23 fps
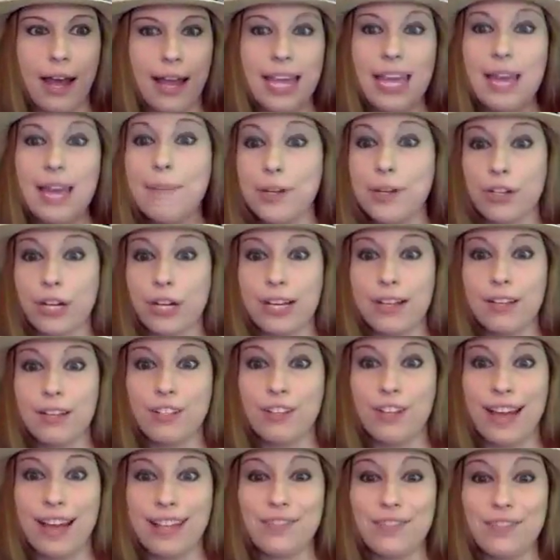imagery,
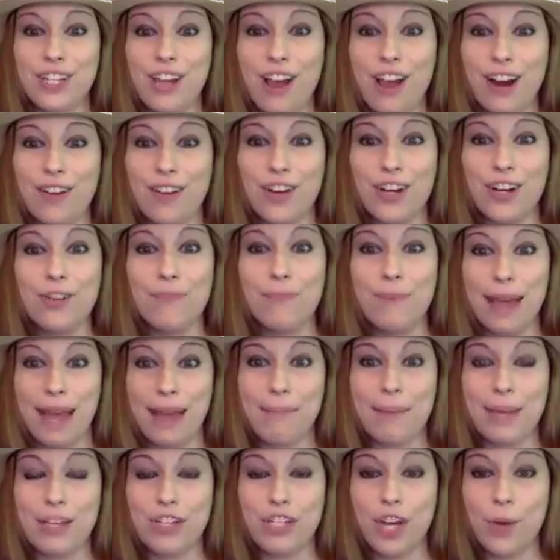so as a photographer, you may
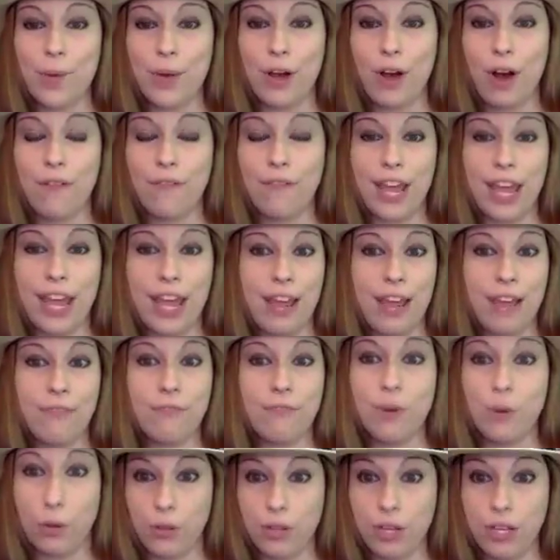be showing off a
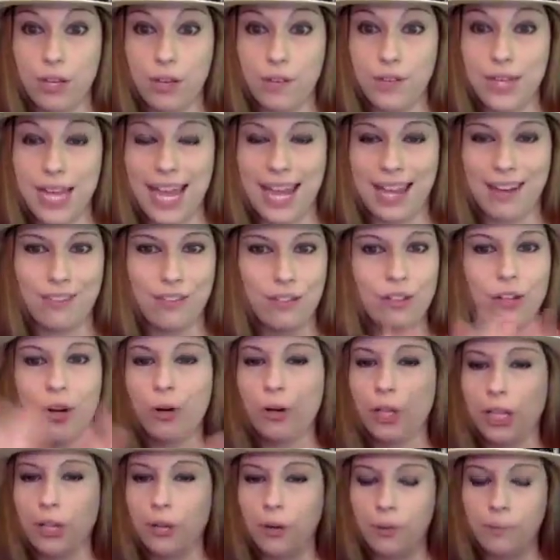photo that you've taken.
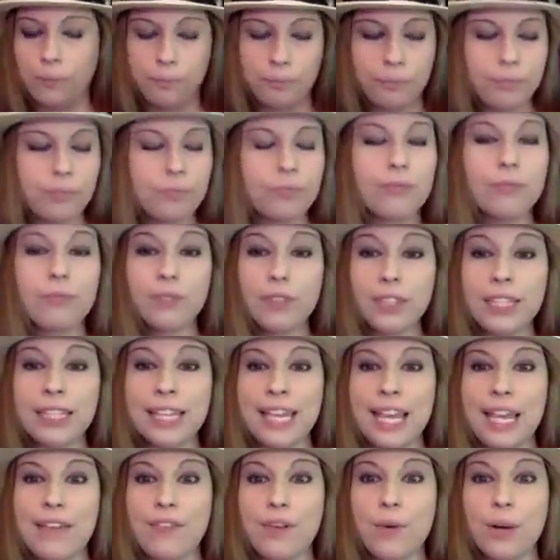Totally cool.
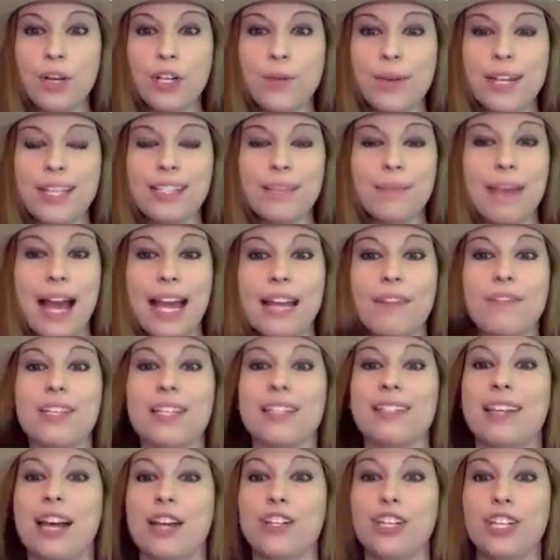If you are doing some kind of
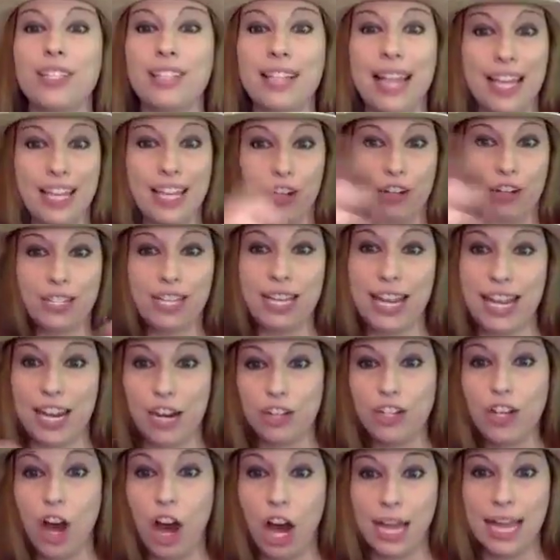discussion, like you're sitting here
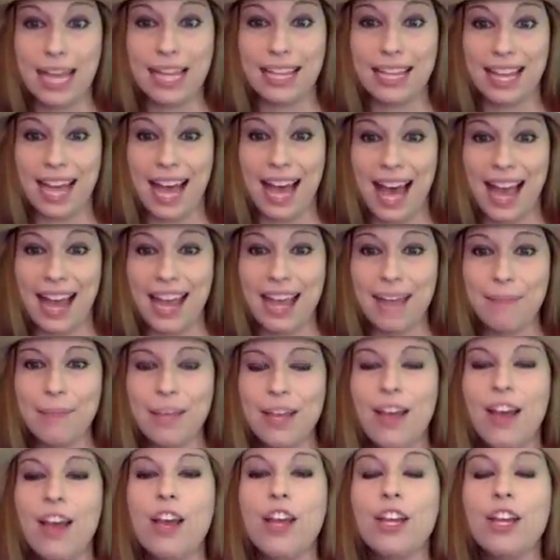talking like I am,
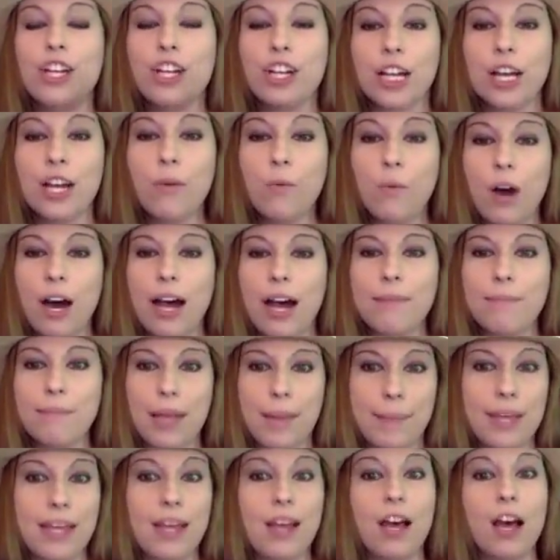you're going to want
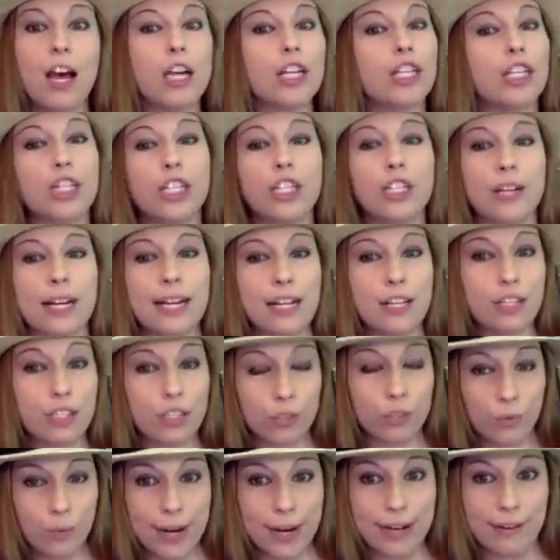maybe a curated
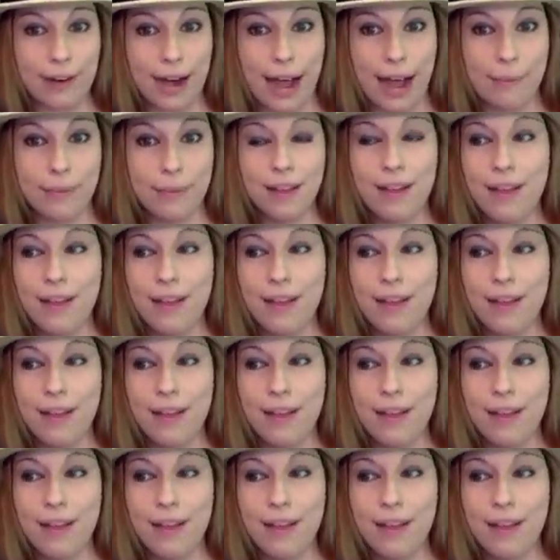screen grab.